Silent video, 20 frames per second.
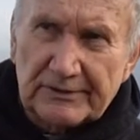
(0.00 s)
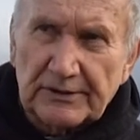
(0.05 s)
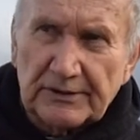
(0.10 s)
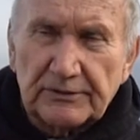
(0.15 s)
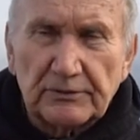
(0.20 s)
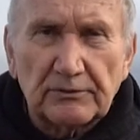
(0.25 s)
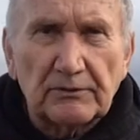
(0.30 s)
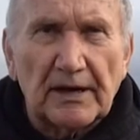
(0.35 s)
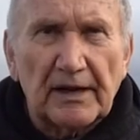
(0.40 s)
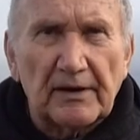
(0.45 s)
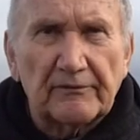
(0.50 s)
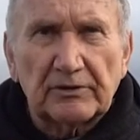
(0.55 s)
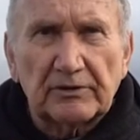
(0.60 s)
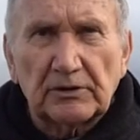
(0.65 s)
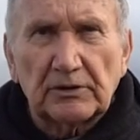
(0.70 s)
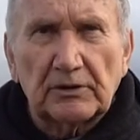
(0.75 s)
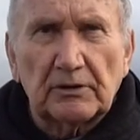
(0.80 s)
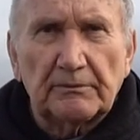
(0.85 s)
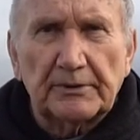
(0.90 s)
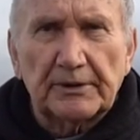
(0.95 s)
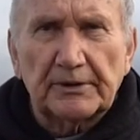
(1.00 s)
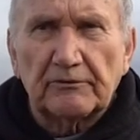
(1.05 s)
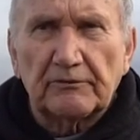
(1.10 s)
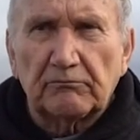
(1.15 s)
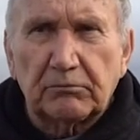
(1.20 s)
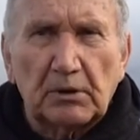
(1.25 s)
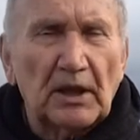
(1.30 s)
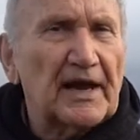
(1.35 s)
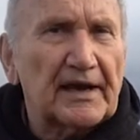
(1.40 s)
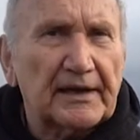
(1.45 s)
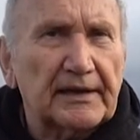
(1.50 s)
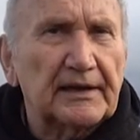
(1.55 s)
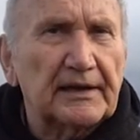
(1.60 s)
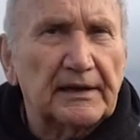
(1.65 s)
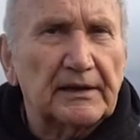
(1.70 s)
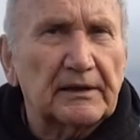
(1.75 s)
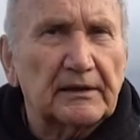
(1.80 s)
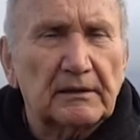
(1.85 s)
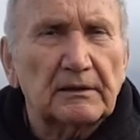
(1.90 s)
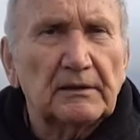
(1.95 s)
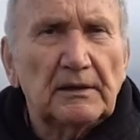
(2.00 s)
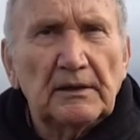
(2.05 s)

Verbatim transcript: they do have a little bit of black ink